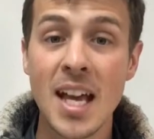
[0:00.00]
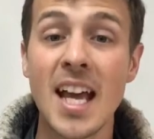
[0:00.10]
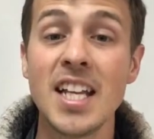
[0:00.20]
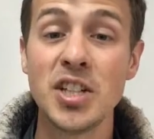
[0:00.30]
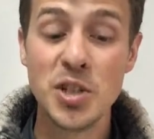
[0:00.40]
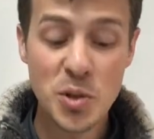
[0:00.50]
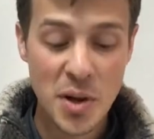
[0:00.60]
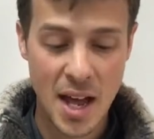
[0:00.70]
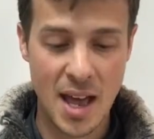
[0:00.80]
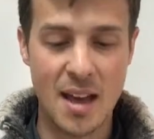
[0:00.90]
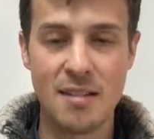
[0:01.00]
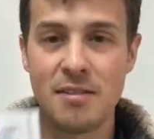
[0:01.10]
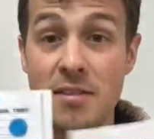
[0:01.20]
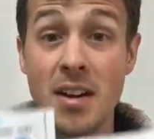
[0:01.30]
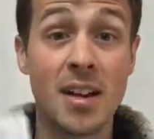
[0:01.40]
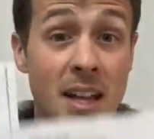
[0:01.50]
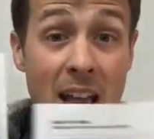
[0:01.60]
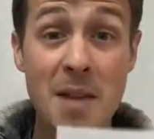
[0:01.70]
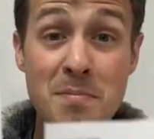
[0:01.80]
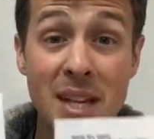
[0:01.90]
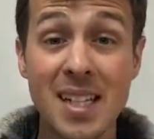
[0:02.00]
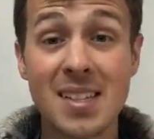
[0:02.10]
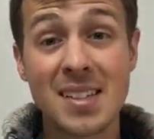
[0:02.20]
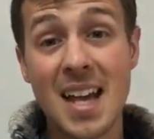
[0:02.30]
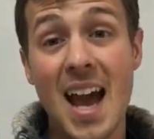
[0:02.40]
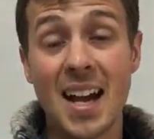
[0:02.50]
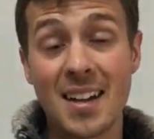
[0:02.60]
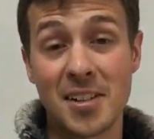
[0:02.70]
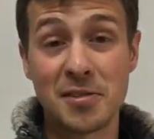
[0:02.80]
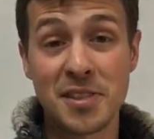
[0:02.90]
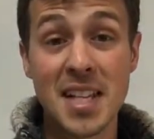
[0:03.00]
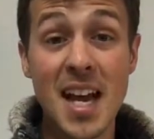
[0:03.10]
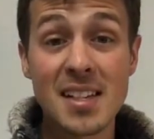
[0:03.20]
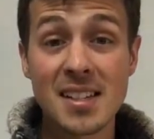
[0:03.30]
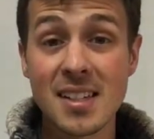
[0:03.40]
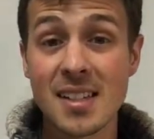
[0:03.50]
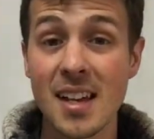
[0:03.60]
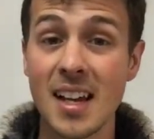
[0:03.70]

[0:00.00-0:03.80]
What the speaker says: and you have a big stack of tests